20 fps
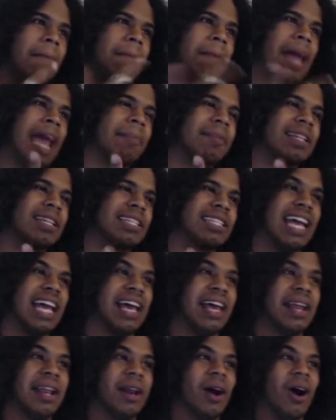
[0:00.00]
Amethyst
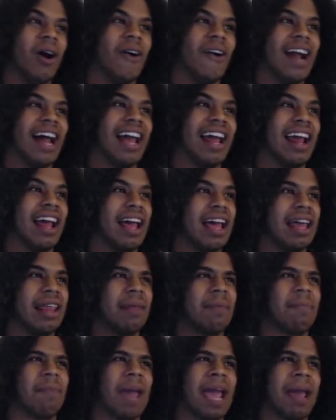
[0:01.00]
said, "Alright,"
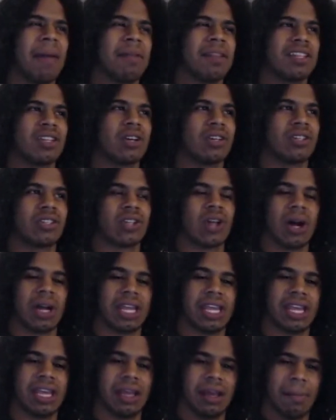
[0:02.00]
and Amethyst starts
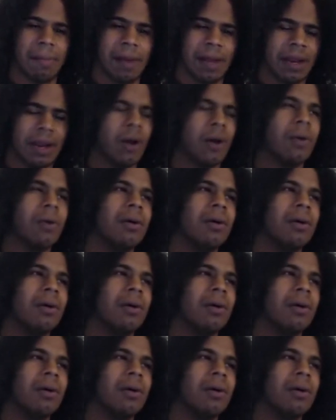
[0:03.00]
talking about,